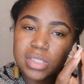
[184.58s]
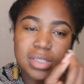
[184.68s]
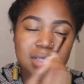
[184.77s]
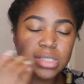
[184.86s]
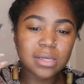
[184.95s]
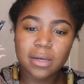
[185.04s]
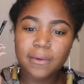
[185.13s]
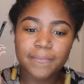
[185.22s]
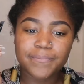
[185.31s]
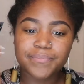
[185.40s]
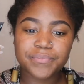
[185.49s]
just
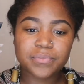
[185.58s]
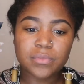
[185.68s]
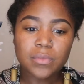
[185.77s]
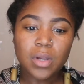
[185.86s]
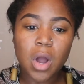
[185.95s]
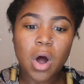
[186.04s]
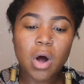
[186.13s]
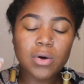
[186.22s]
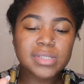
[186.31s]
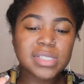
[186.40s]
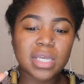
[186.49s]

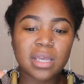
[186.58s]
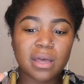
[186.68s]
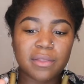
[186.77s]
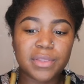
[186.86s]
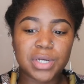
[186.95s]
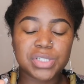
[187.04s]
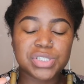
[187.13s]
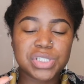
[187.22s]
all together.